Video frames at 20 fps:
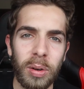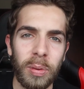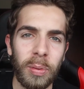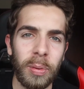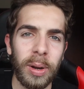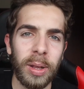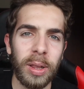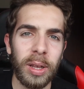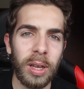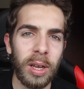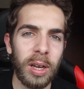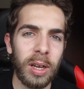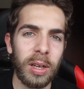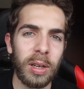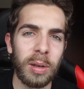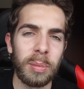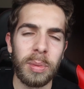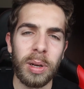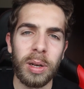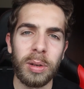really high
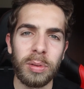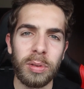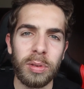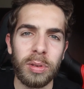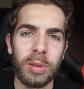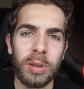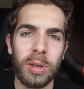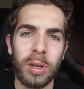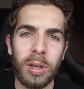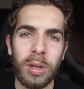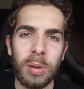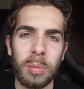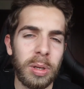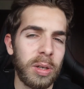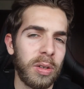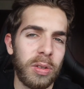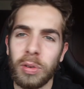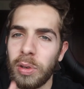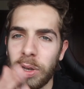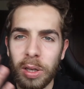amounts, because you